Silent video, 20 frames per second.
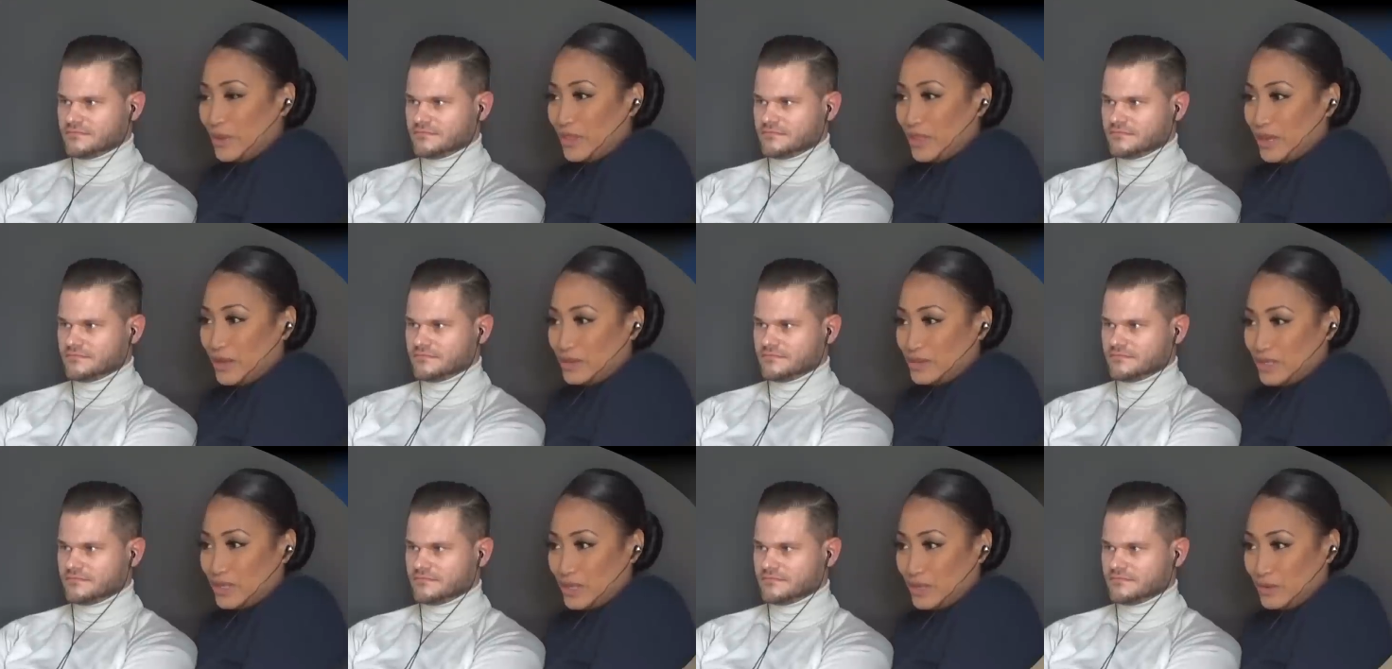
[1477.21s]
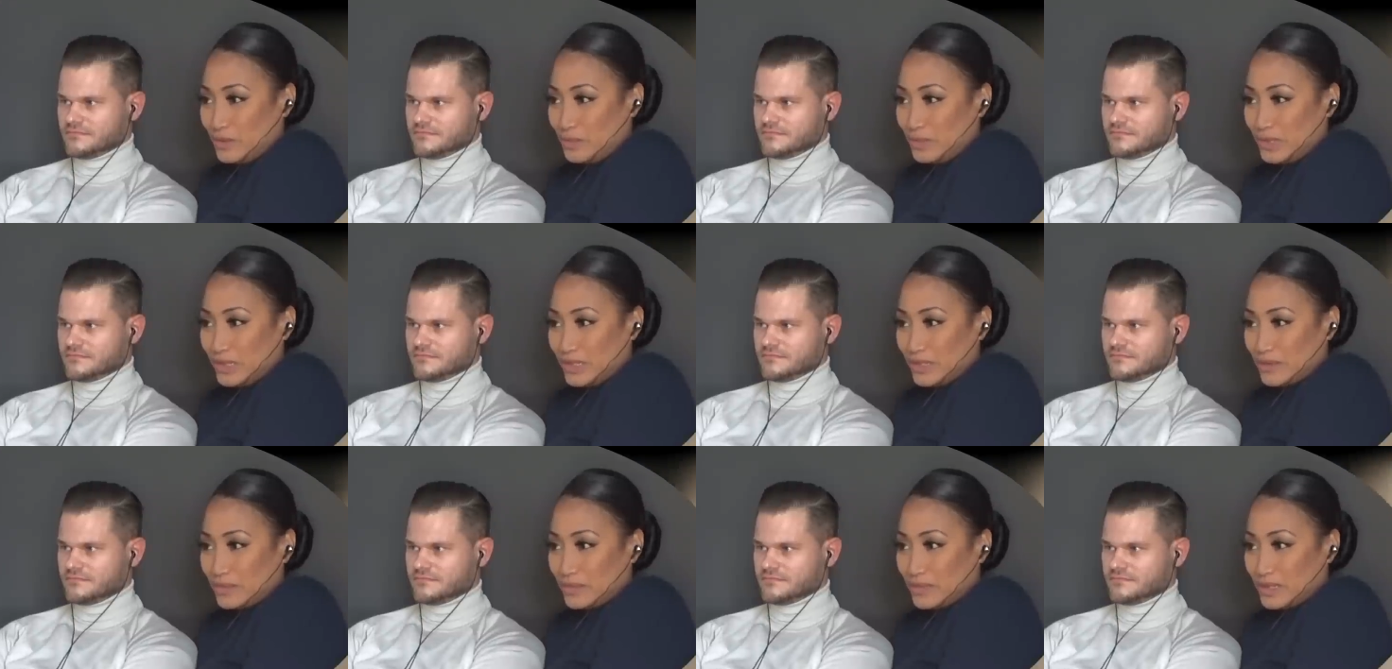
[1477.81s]
Speaker 1: without the
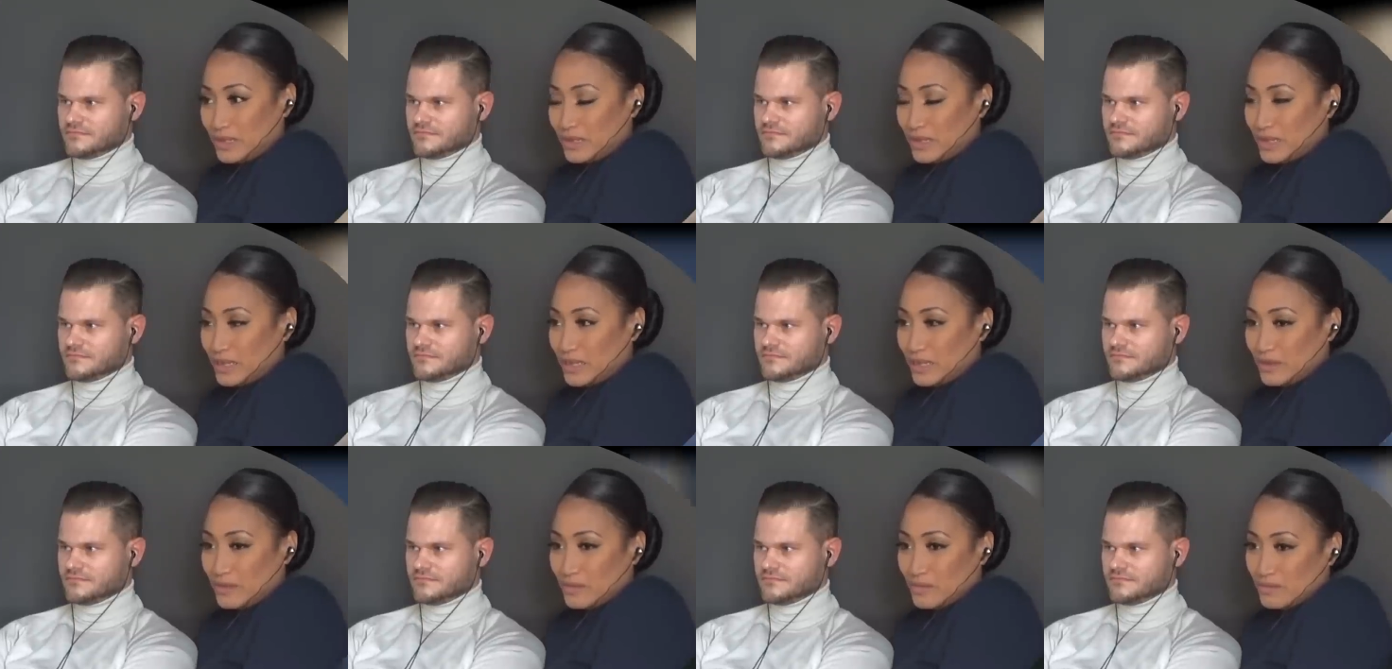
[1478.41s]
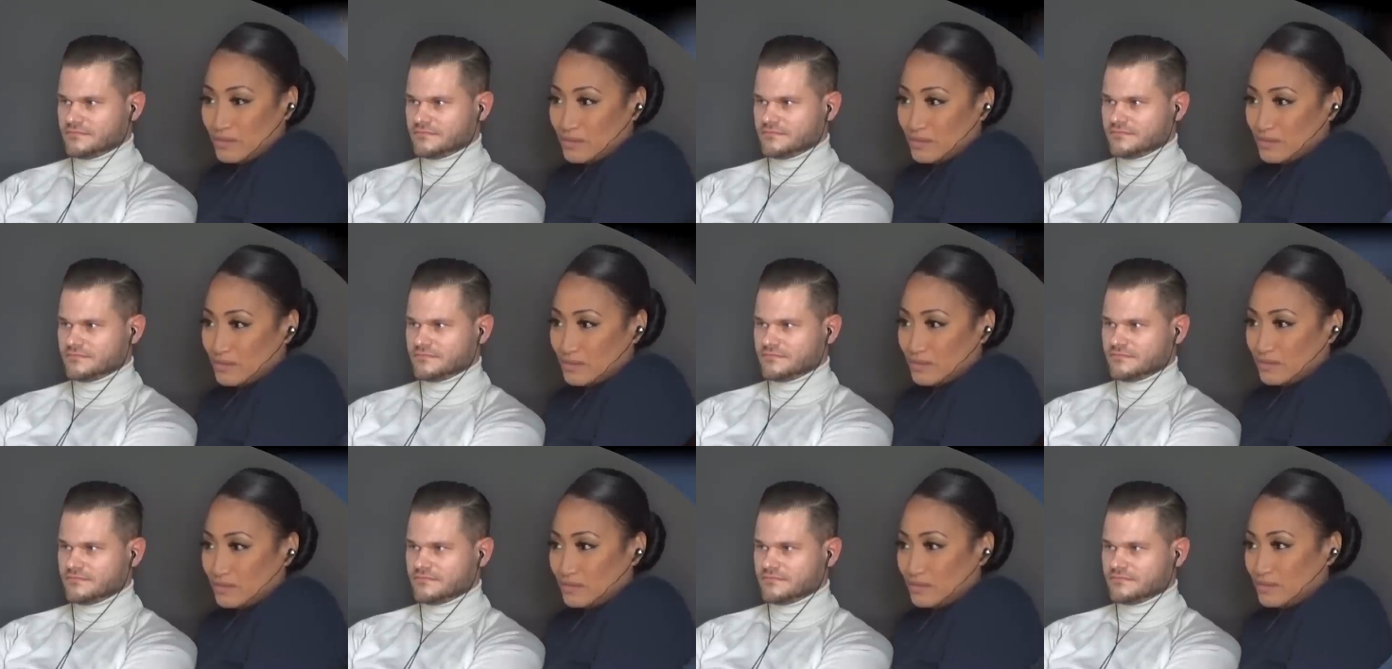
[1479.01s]
opium. Okay.
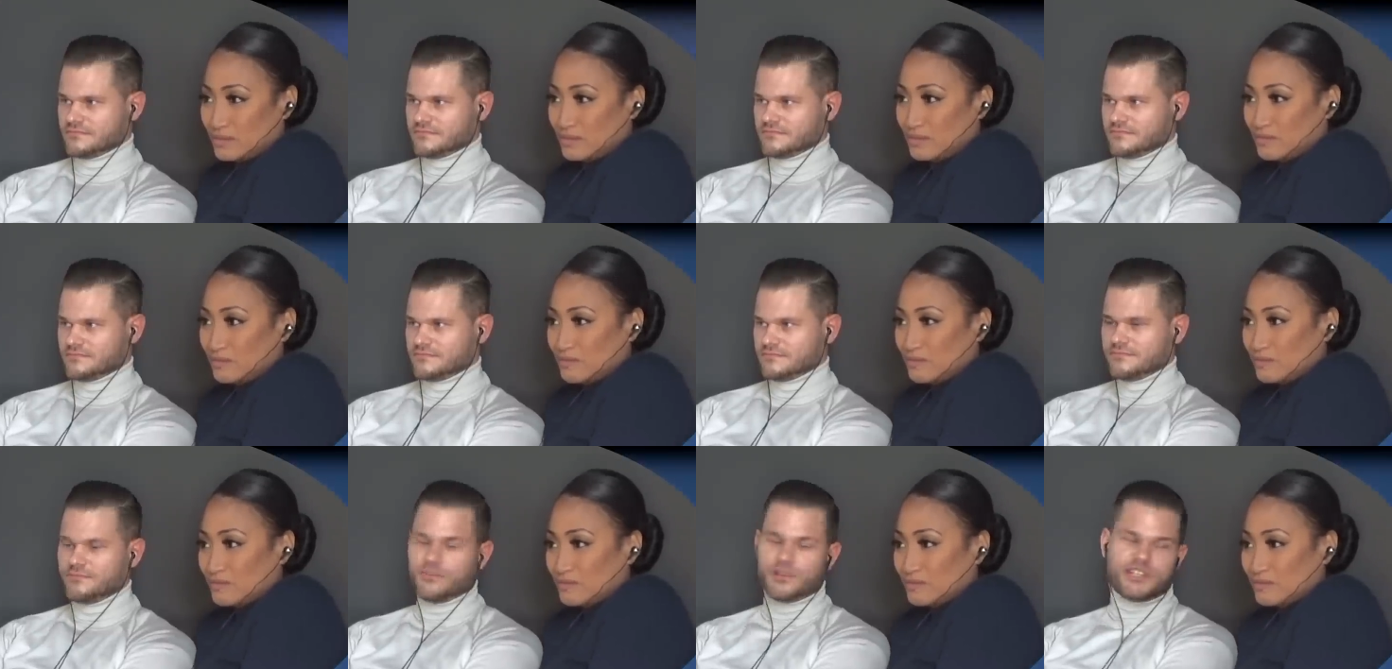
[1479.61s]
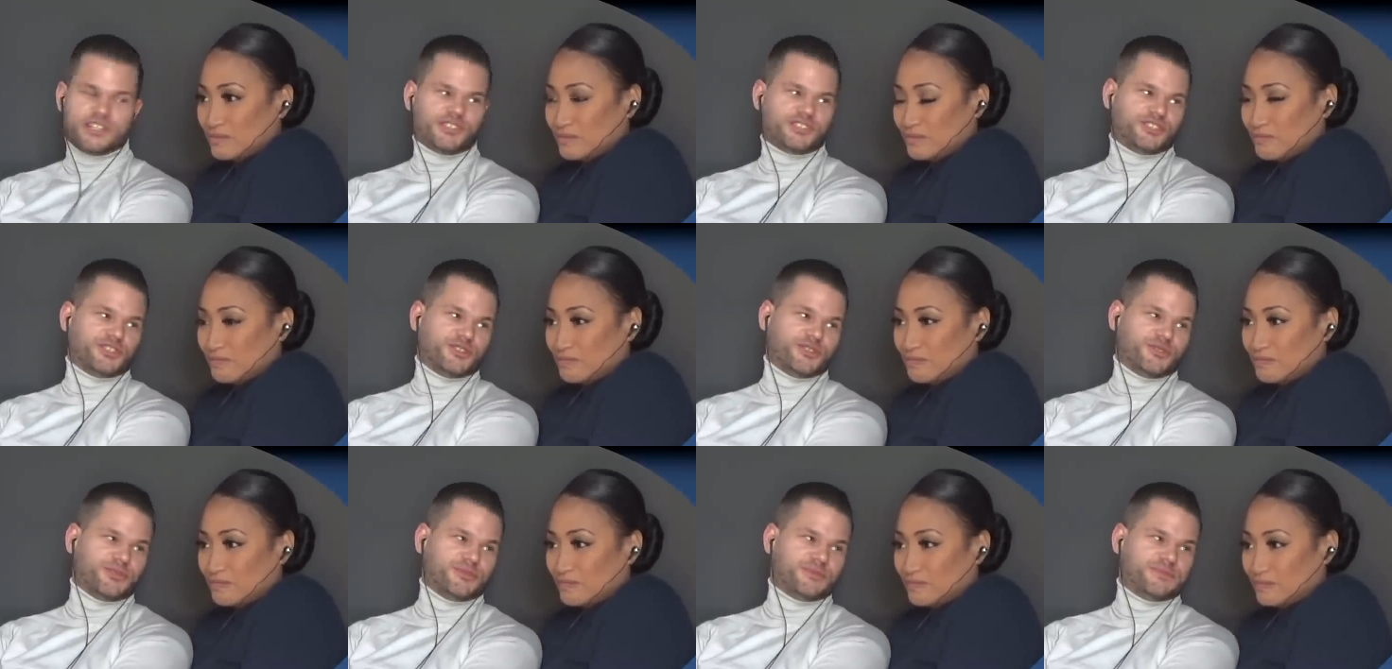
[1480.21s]
Speaker 2: With his
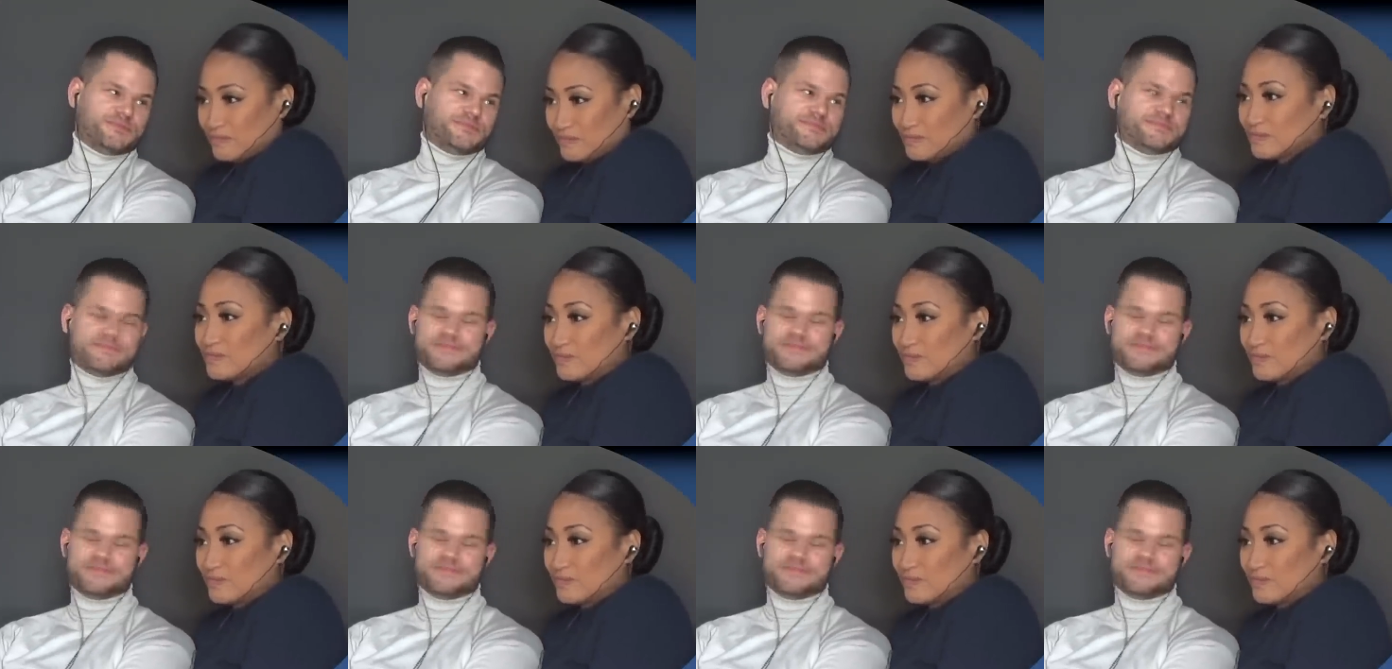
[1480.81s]
shoe.